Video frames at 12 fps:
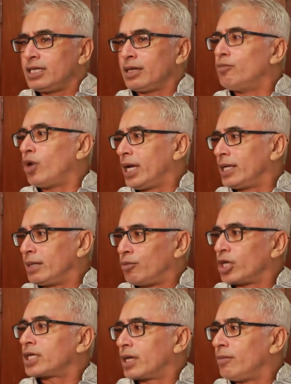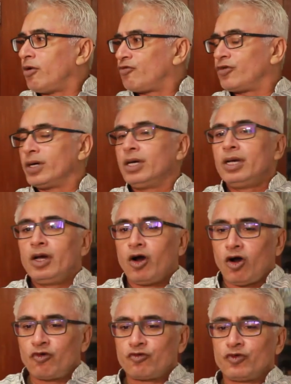in a in a, in a modicum of uh,
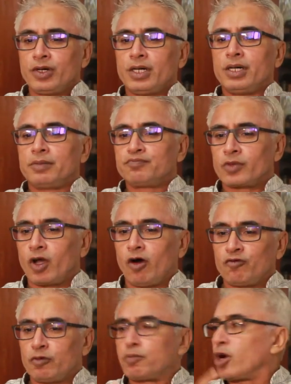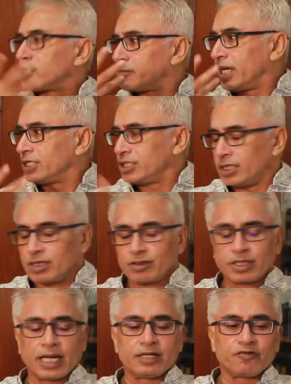of uh, mm, of
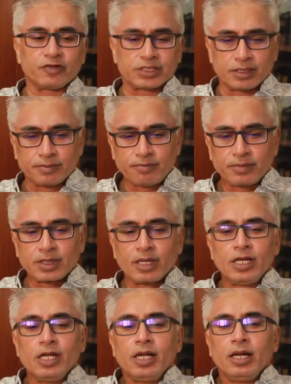prosperity, you know, kind of a thing.